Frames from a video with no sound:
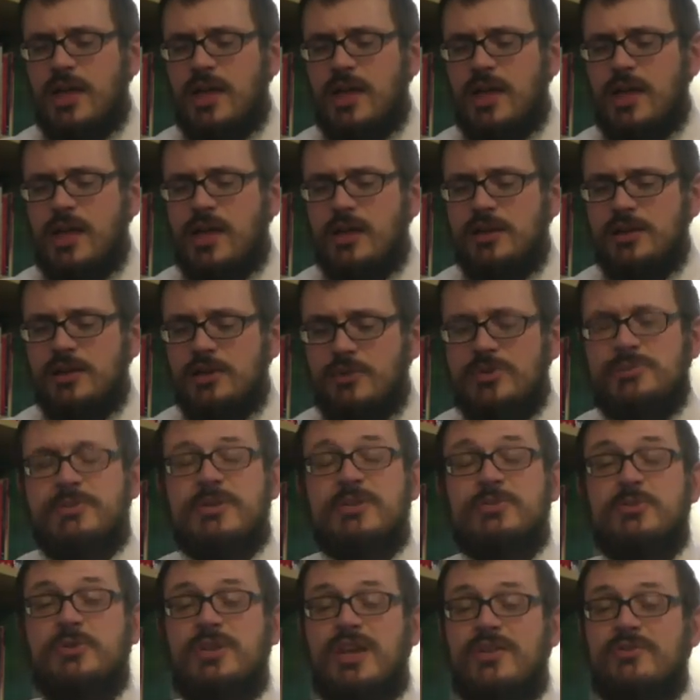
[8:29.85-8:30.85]

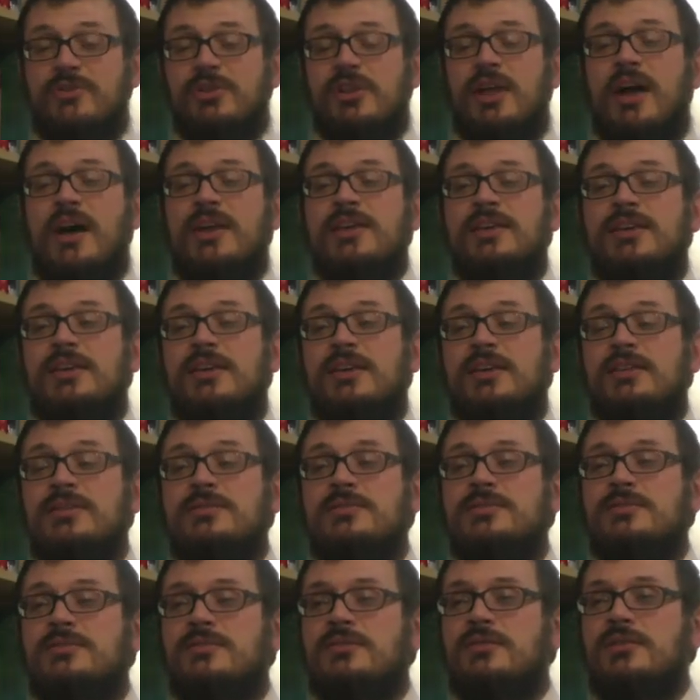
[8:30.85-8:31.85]
especially when you have a lot of
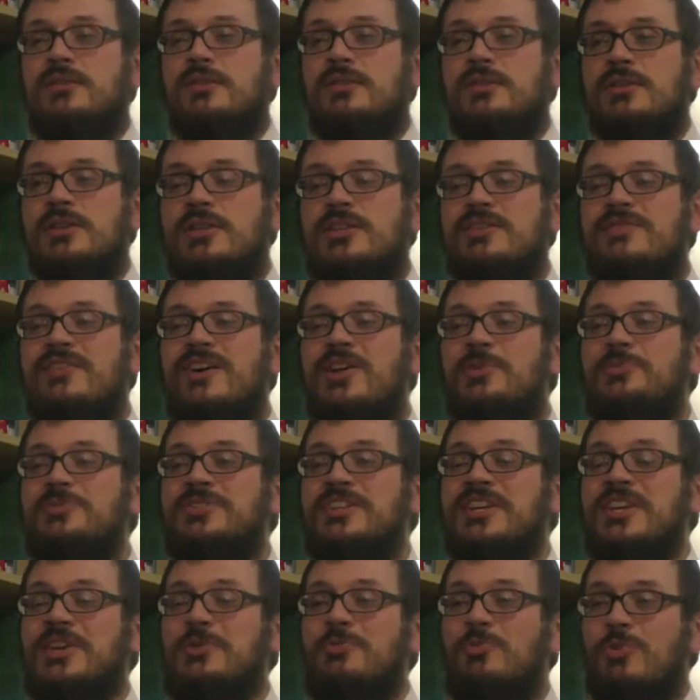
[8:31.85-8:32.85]
kids, you develop
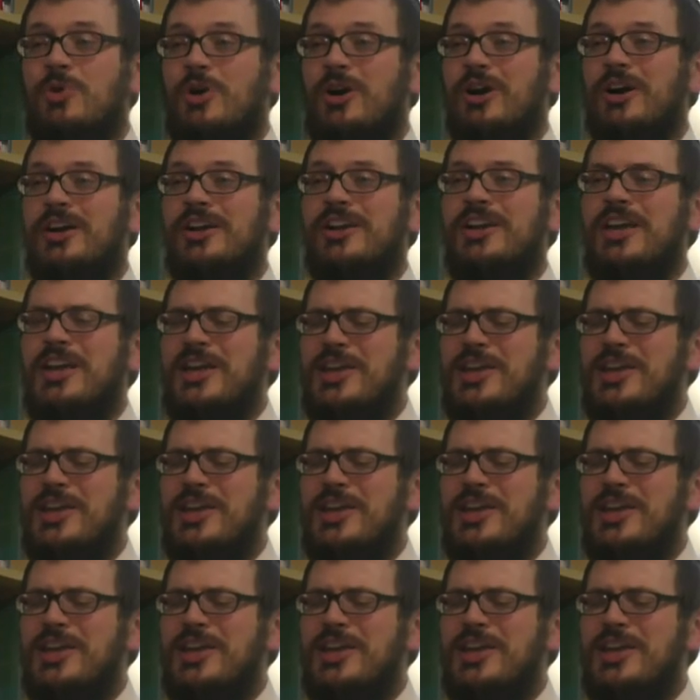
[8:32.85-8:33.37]
teamwork.